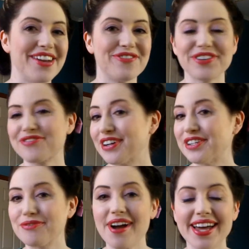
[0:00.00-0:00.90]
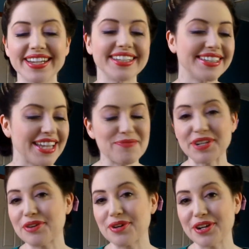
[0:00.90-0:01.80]
and feel free to write in, let me
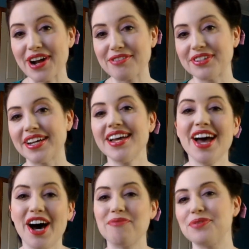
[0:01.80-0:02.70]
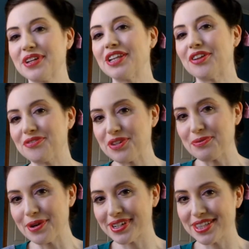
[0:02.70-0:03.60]
know what you're after. I'm doing a lot of new
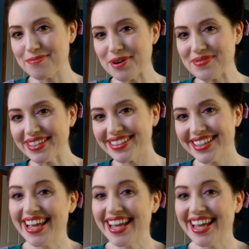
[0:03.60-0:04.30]
work at the moment.